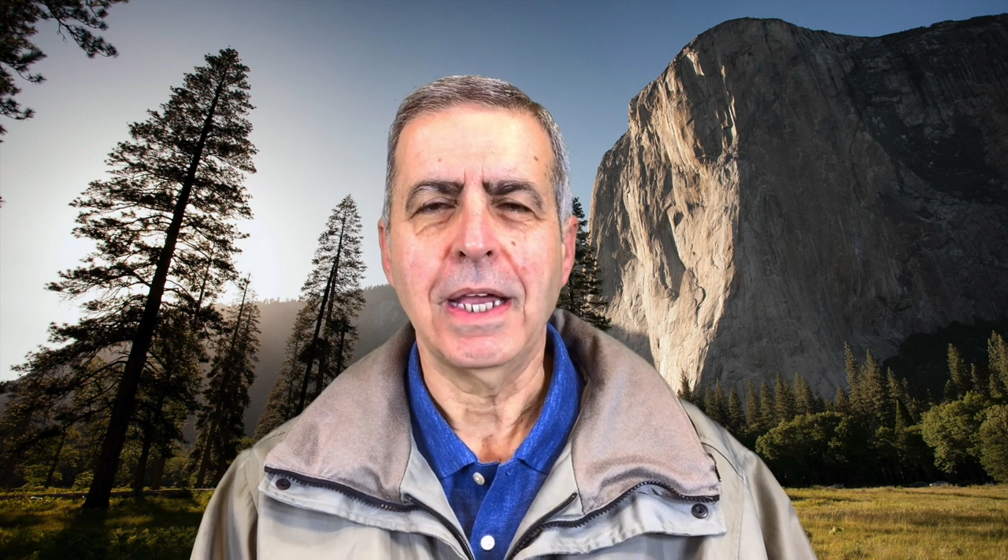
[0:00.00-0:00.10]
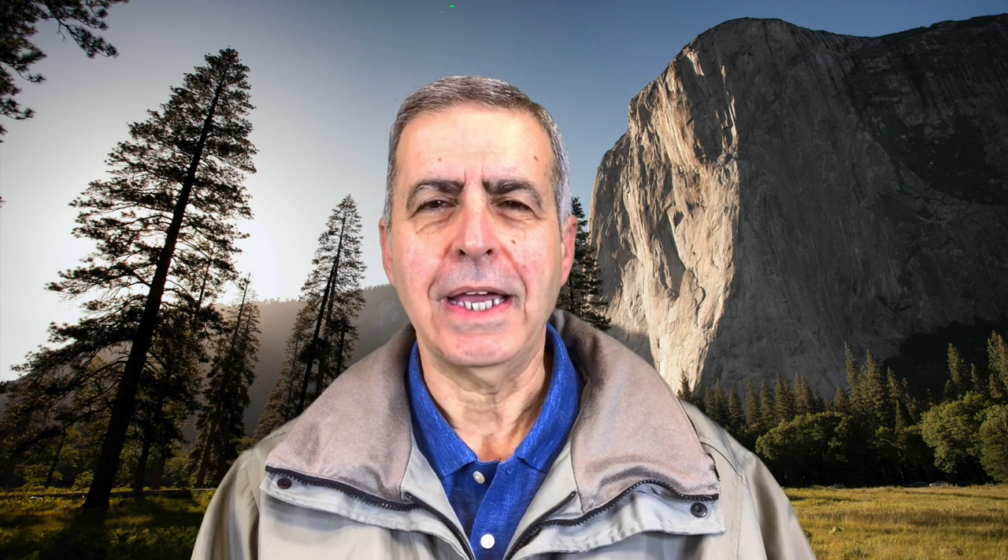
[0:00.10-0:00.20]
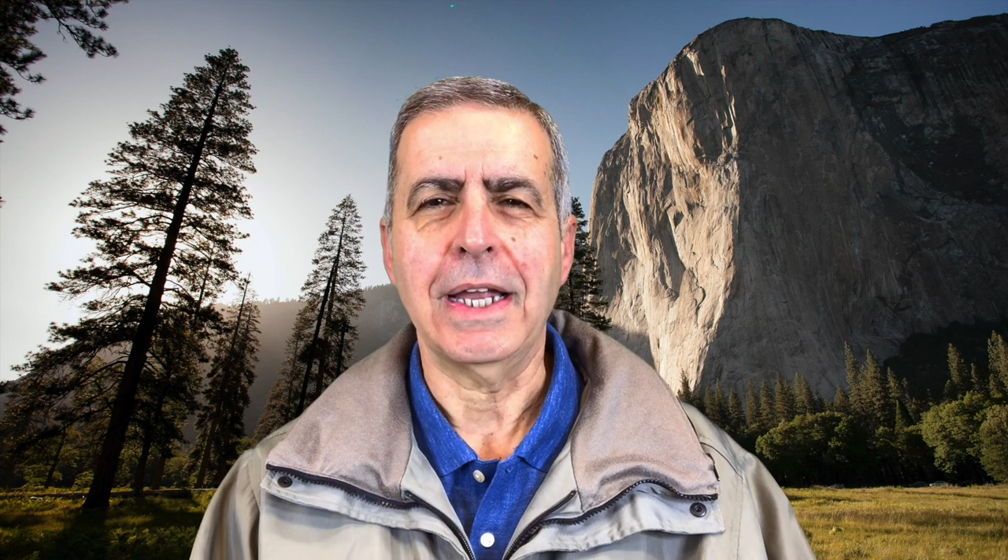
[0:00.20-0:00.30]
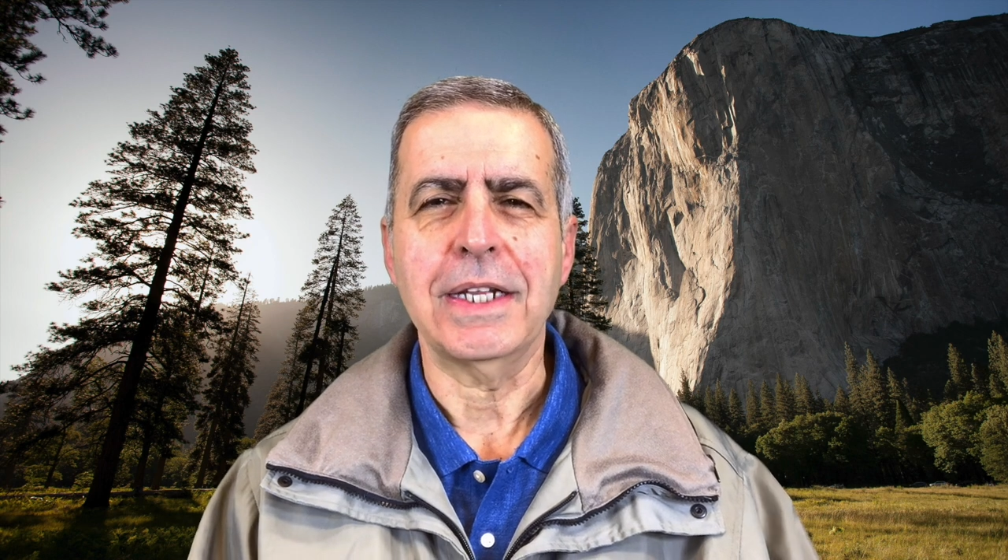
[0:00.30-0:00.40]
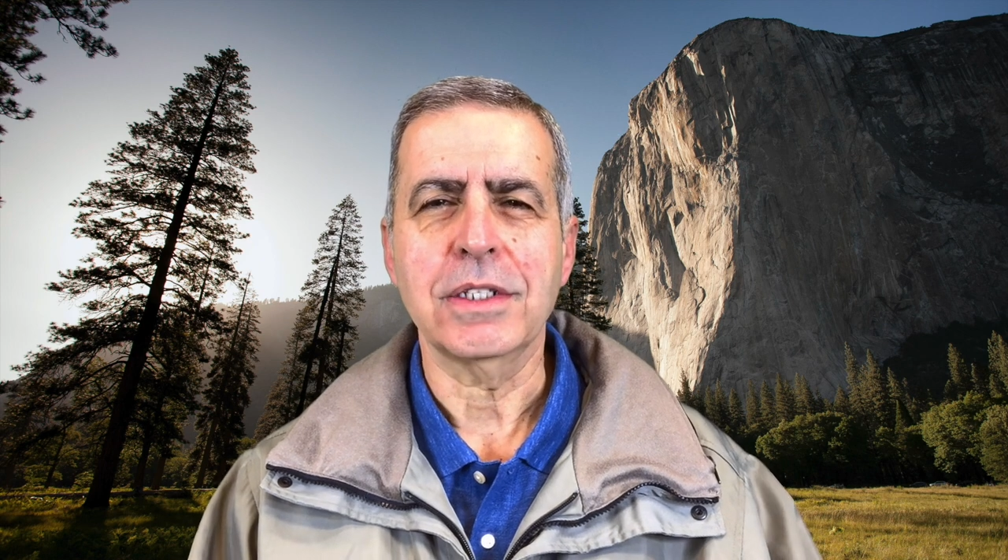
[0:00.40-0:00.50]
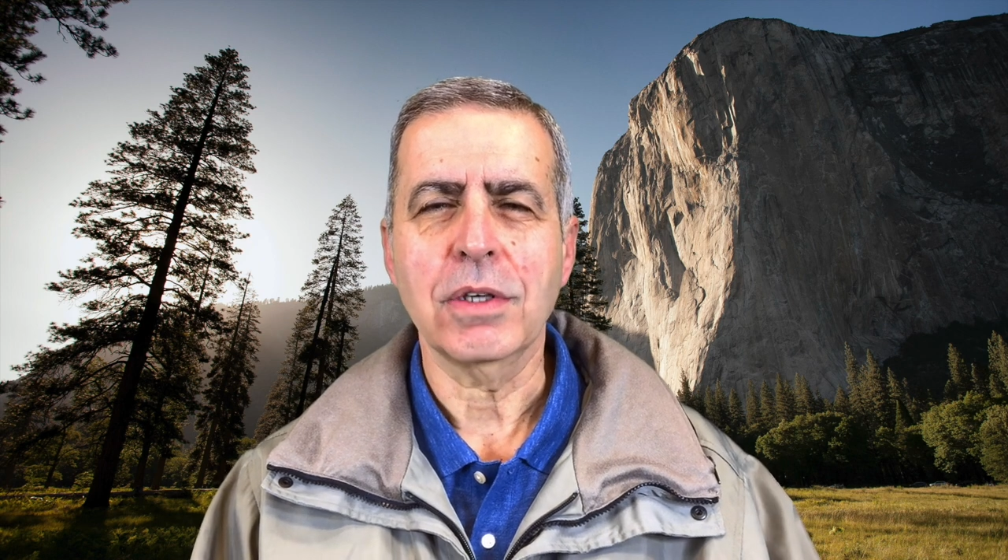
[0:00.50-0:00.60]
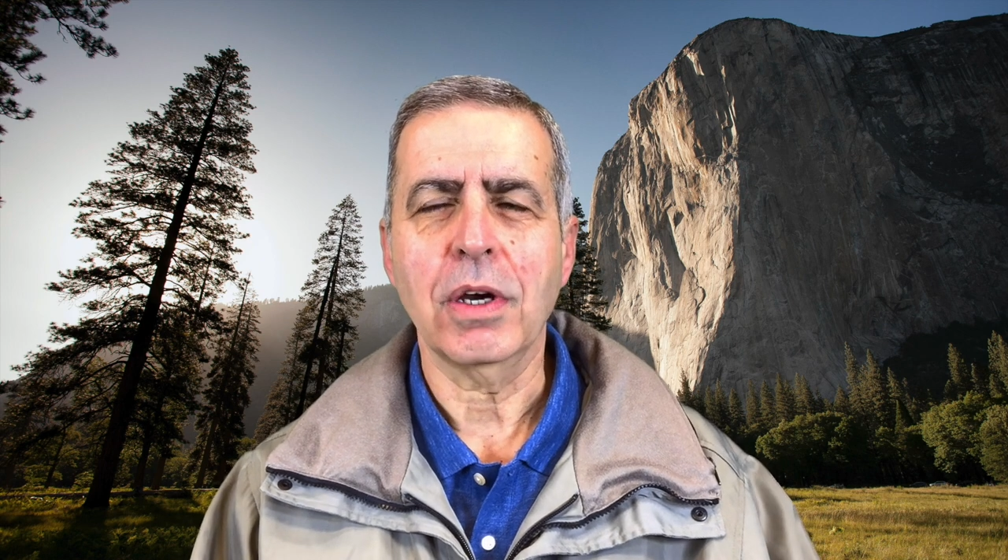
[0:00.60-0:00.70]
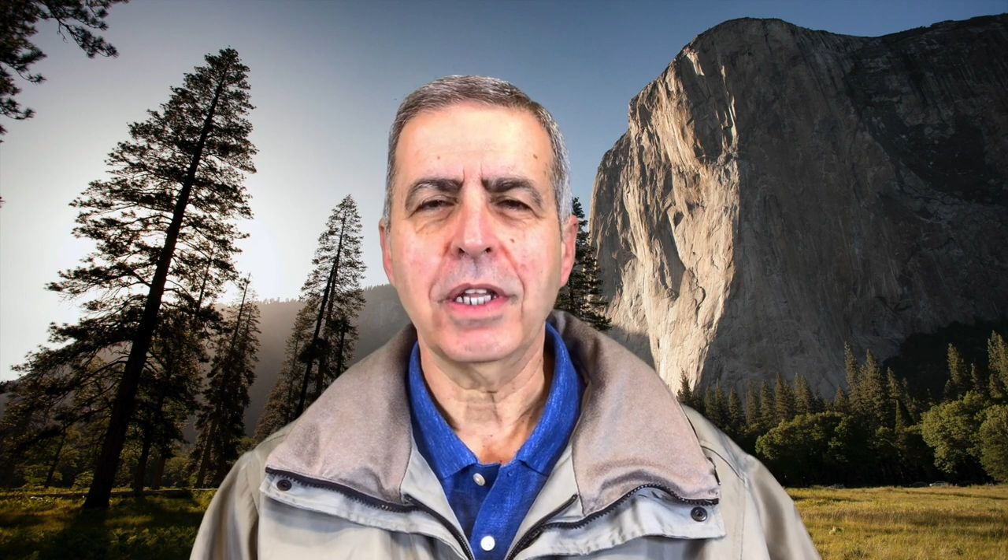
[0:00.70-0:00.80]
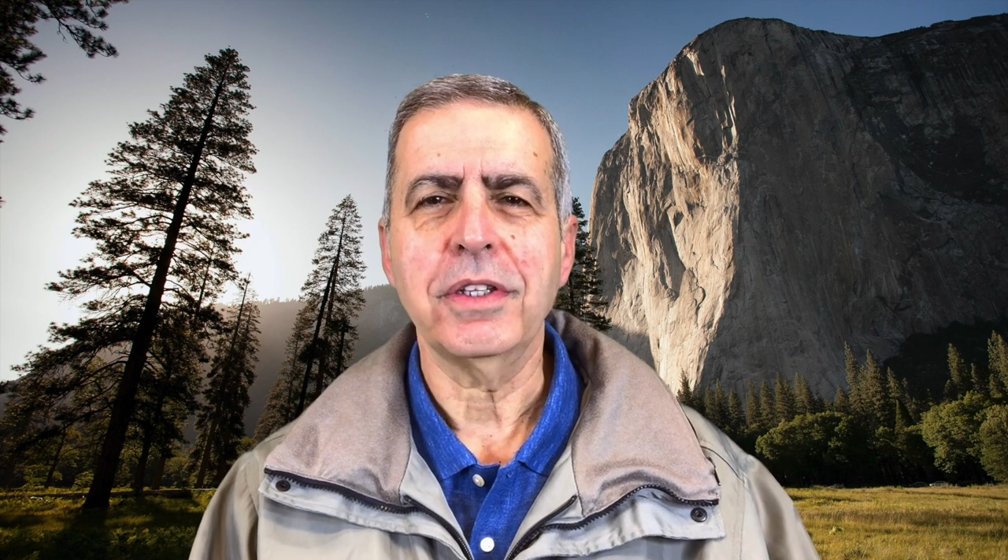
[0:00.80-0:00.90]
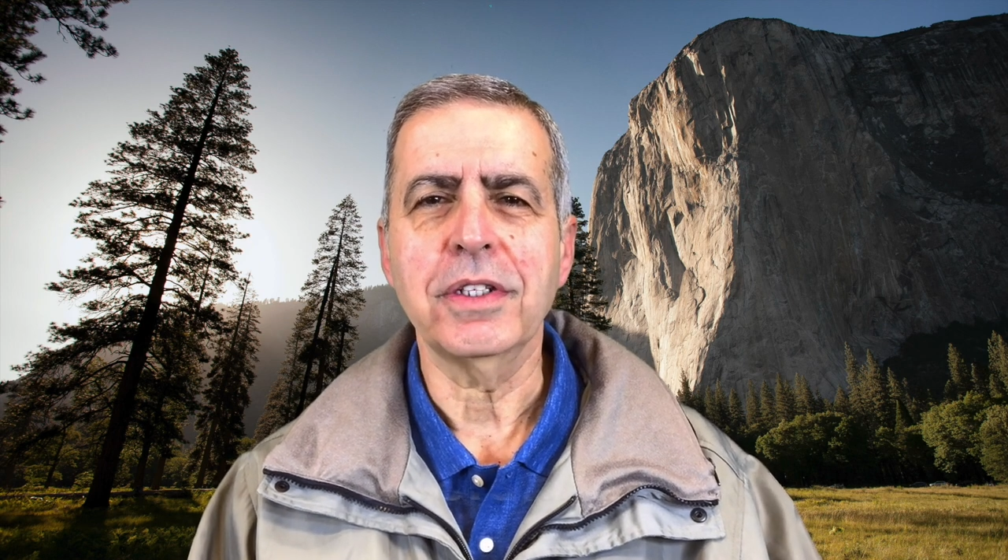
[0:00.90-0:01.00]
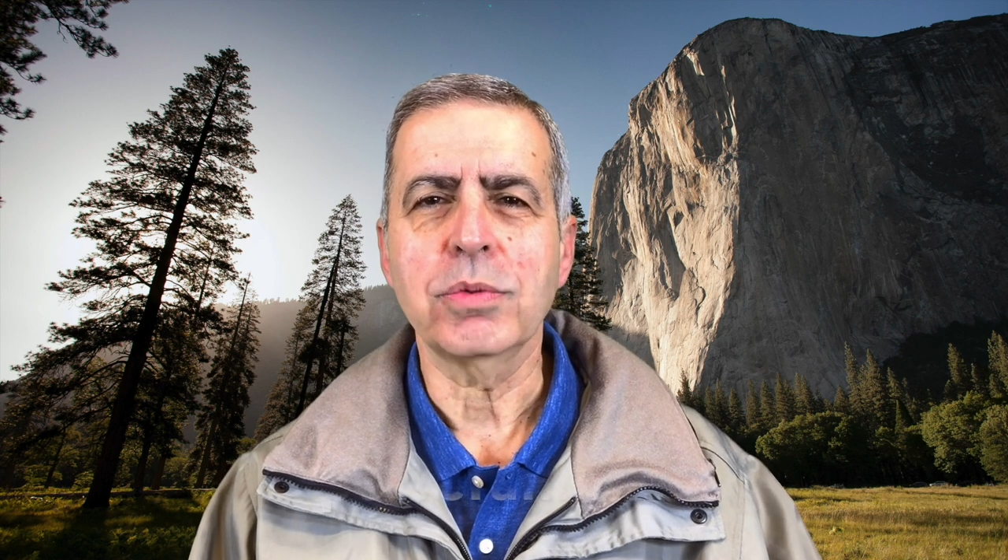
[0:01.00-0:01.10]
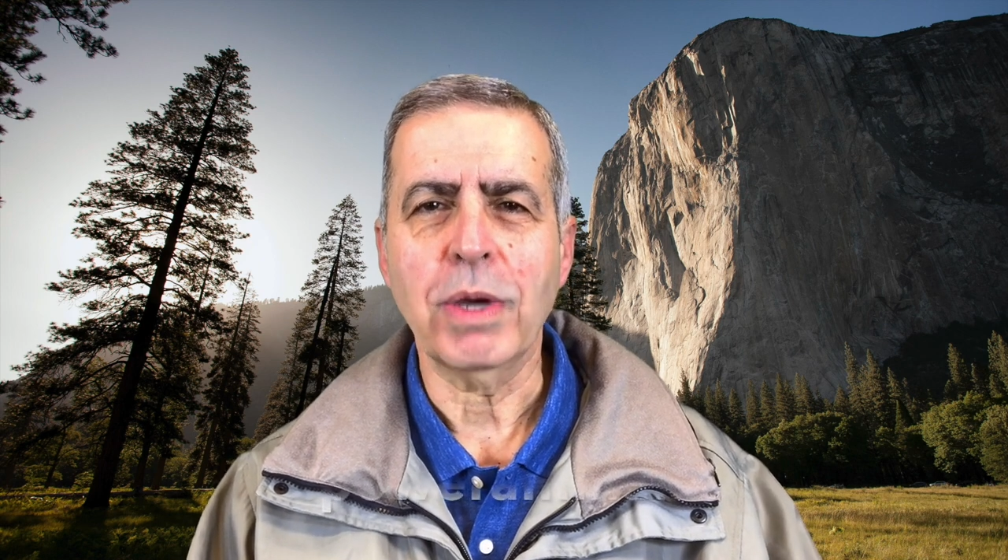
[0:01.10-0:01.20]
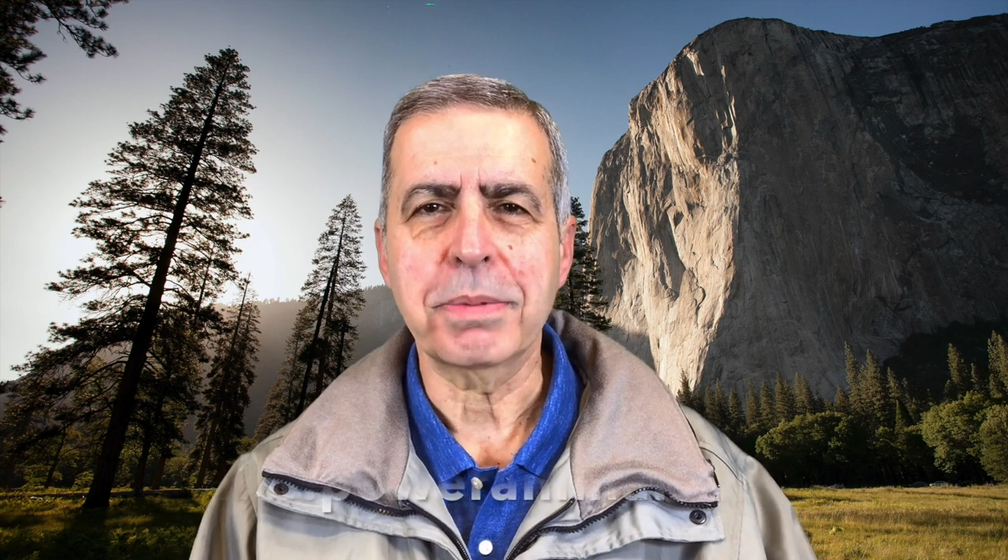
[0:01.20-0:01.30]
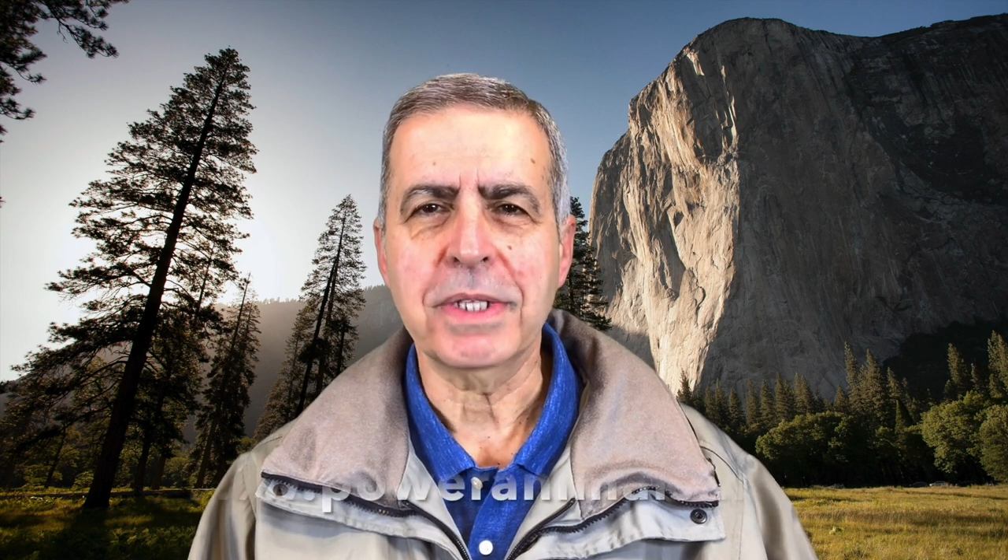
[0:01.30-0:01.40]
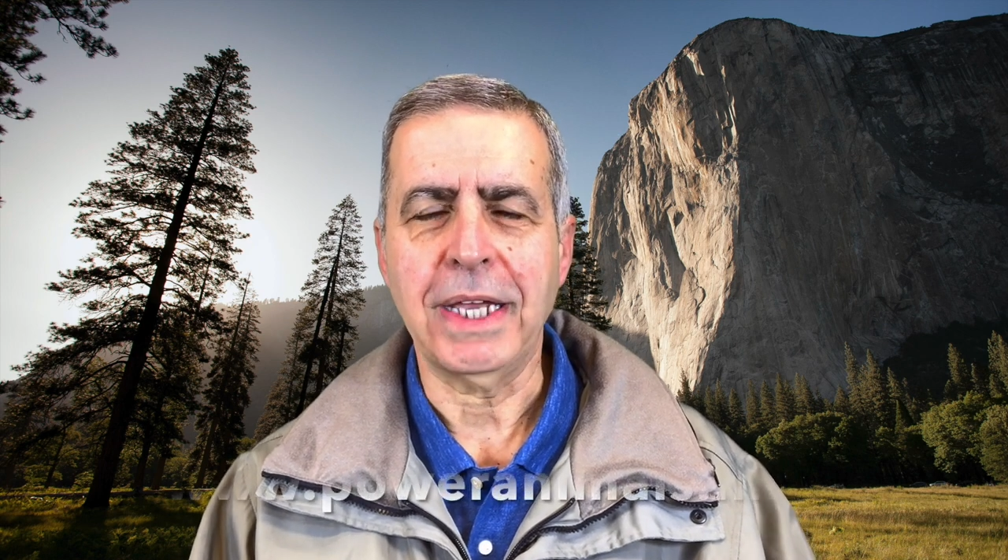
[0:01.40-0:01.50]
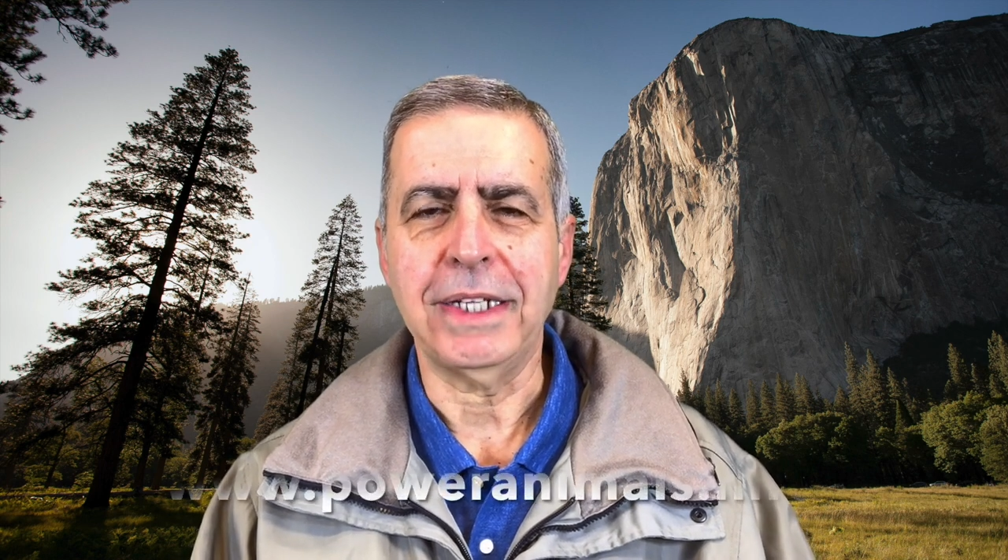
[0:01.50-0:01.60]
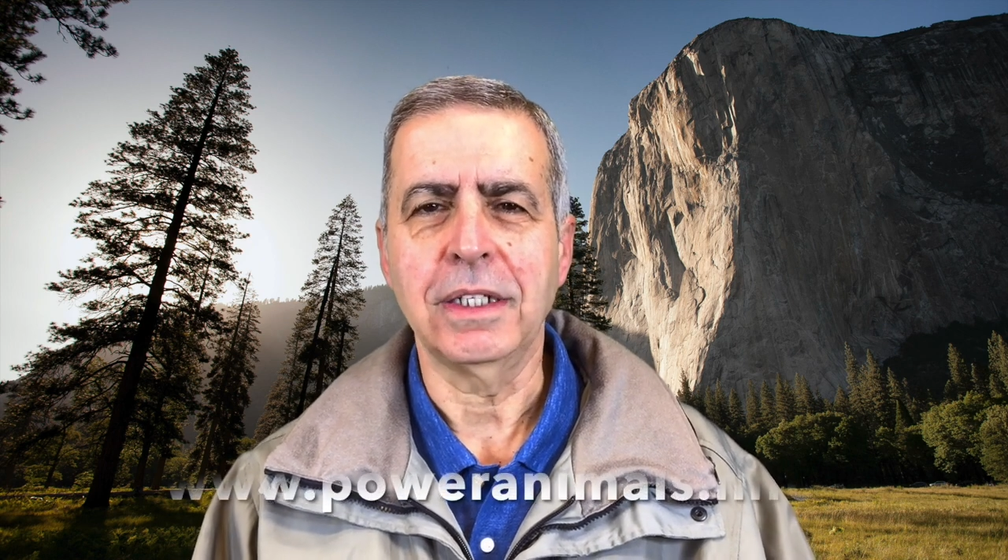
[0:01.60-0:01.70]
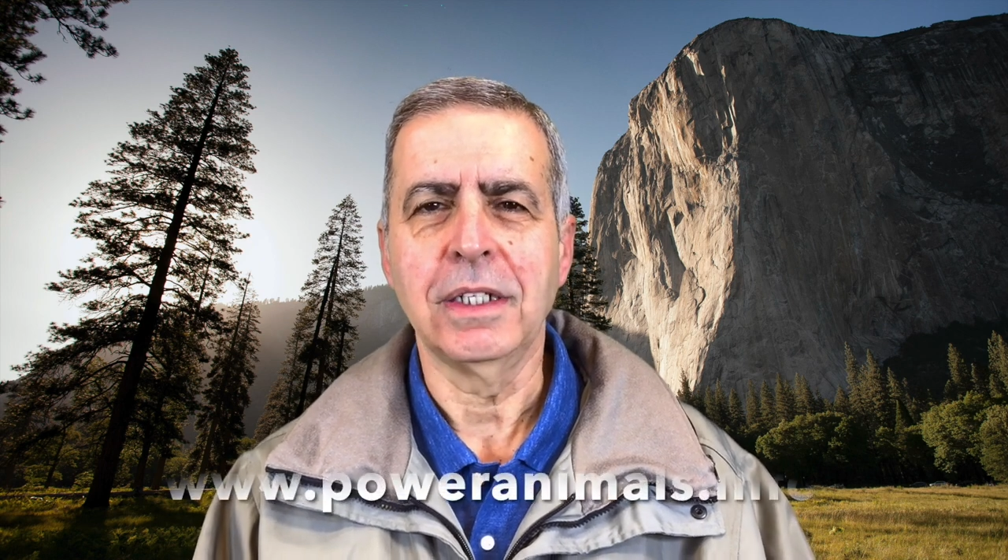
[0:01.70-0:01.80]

and I started this website